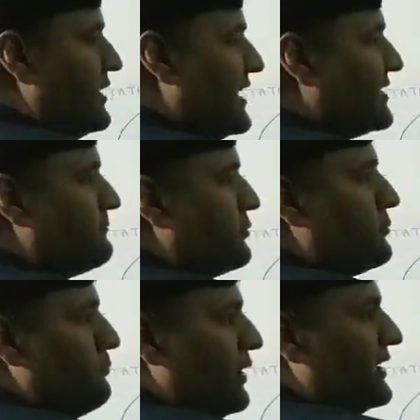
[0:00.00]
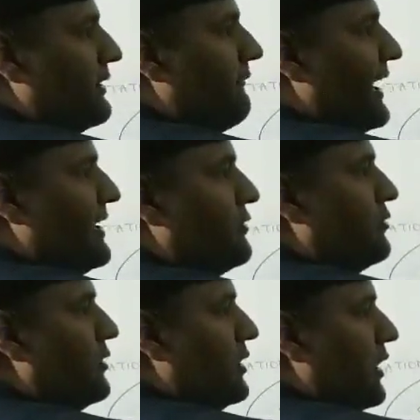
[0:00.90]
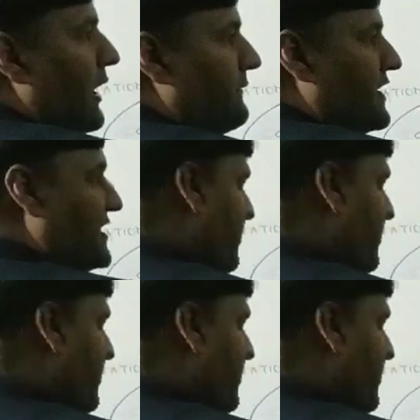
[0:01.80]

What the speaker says: That is putting the value of this